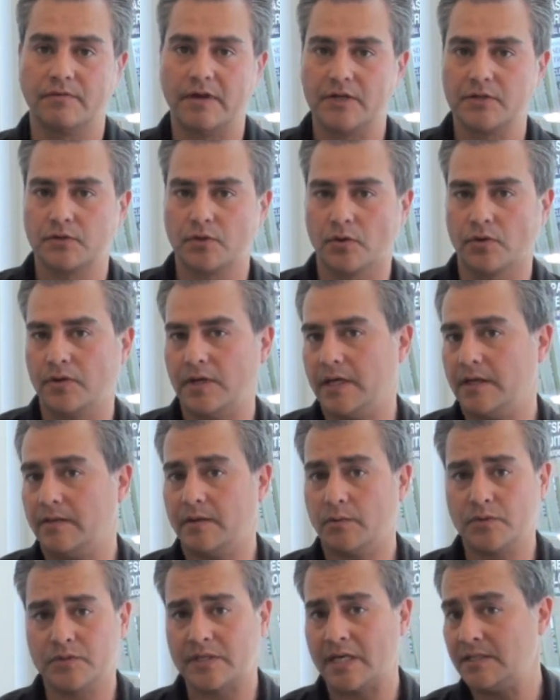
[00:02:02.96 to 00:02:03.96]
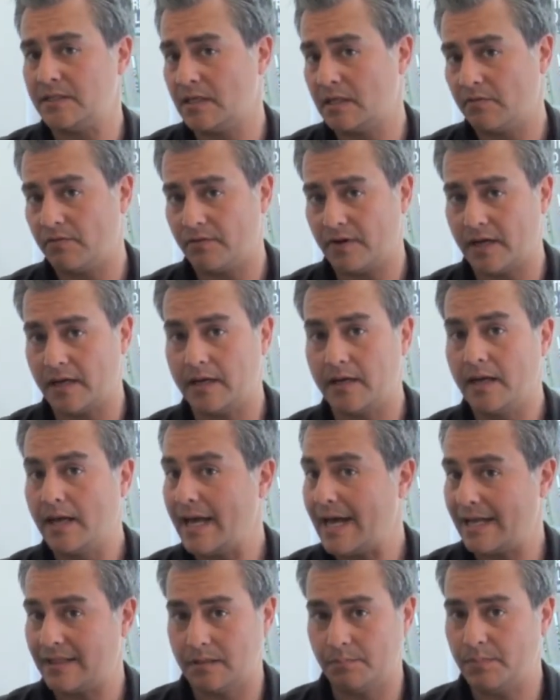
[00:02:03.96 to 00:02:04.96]
of escrow date that was identified
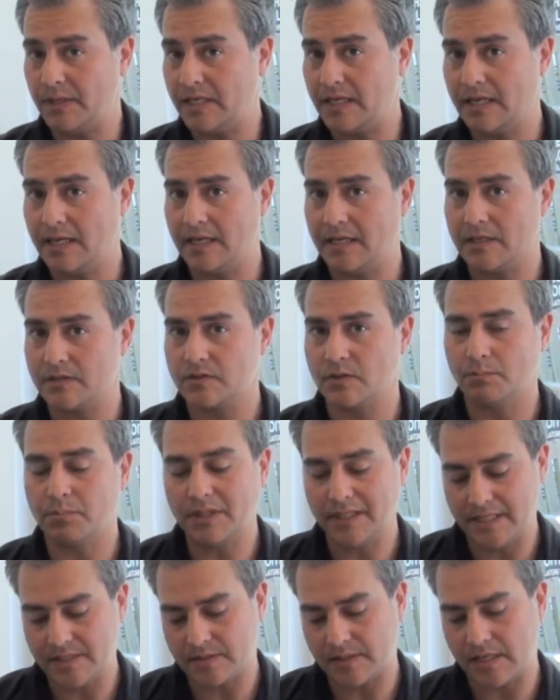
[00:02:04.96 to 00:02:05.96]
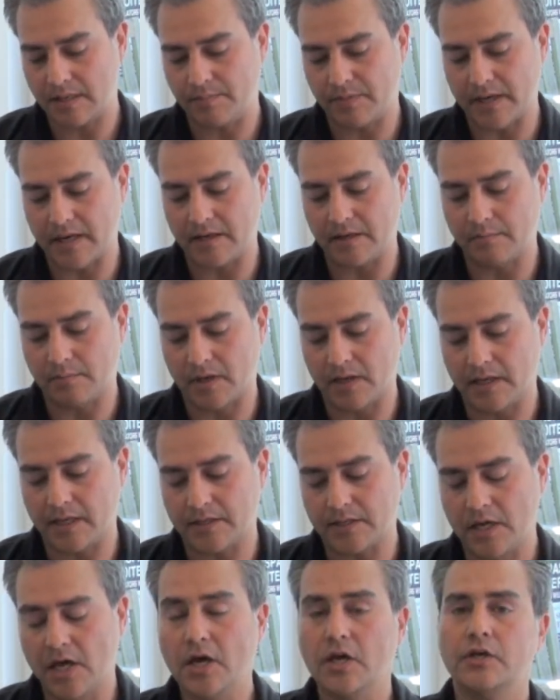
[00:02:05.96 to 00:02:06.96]
at the beginning. So please keep that in
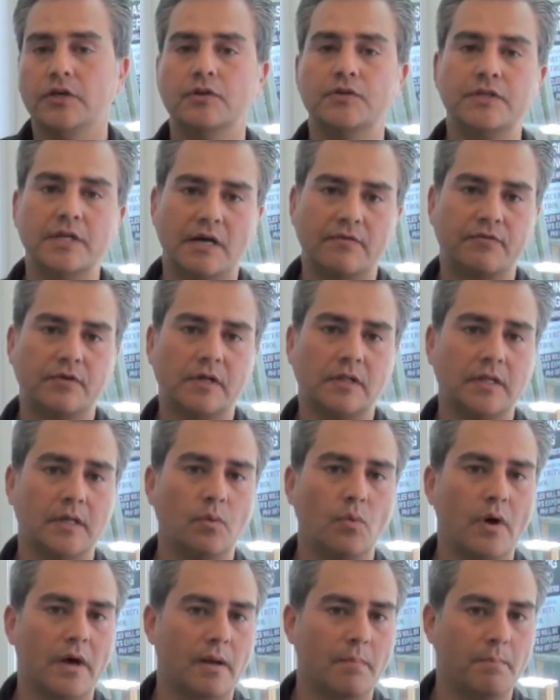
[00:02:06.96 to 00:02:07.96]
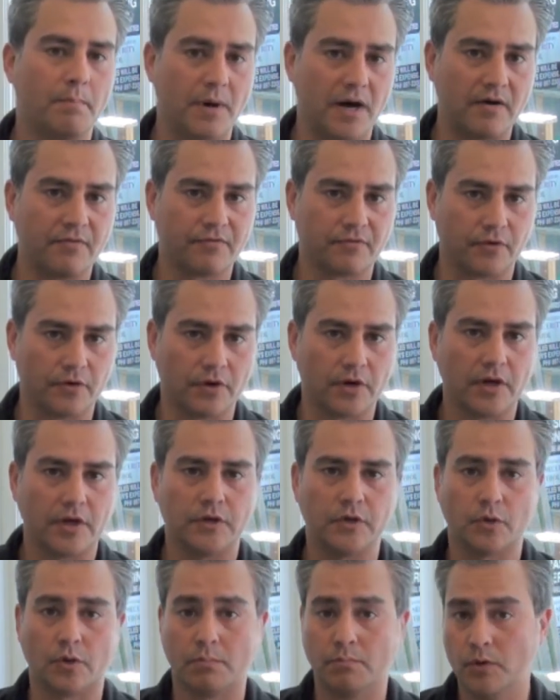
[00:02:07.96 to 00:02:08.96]
mind. You definitely want to buffer
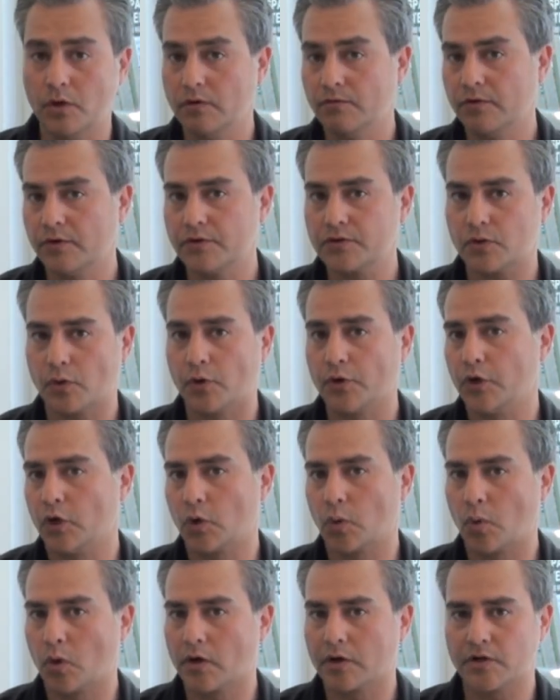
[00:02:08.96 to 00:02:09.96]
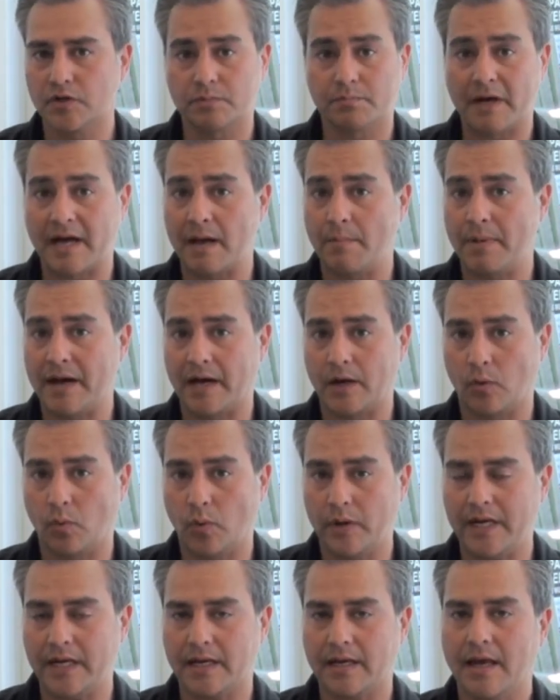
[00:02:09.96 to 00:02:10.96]
your movers or your workers by about a
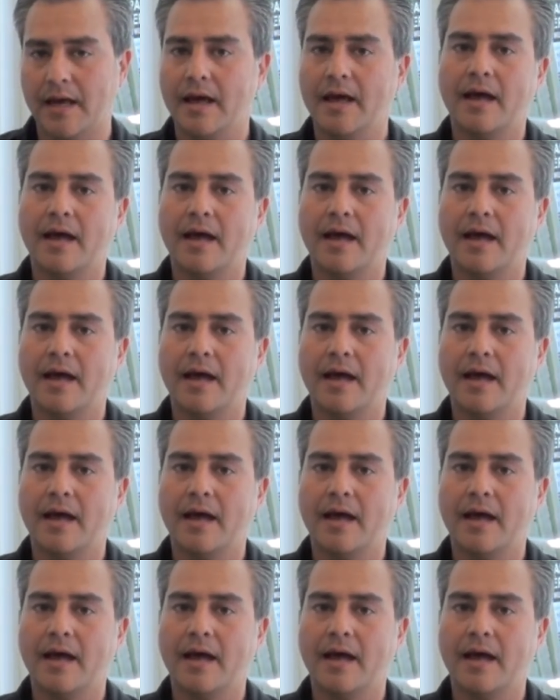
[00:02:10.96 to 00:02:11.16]
week.